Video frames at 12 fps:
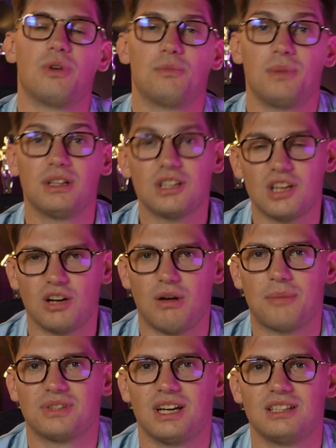when building your
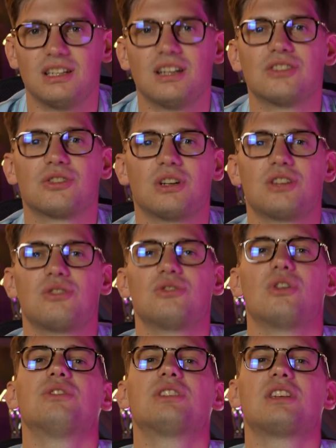website so that you
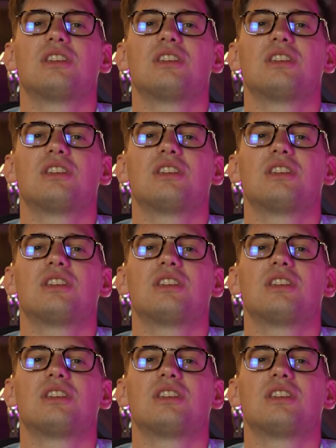don't